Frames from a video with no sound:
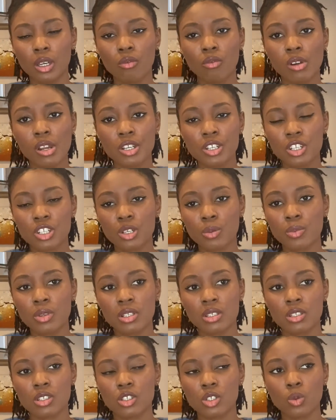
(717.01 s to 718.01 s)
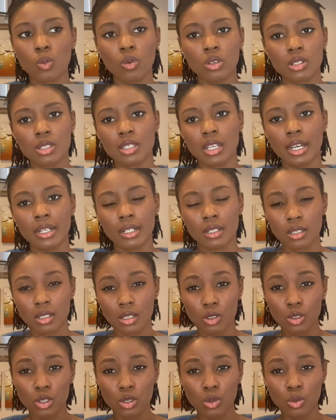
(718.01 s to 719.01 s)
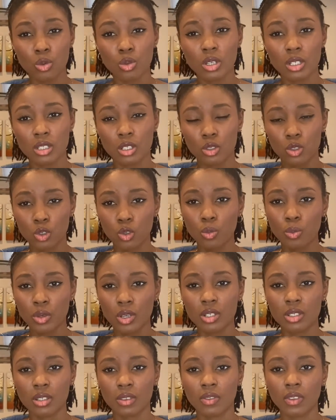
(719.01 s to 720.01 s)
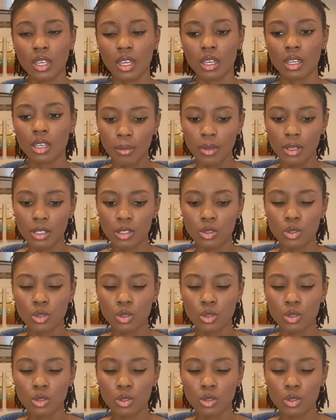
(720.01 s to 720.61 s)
A relationship isn't just one-sided, it's a two-person thing. And so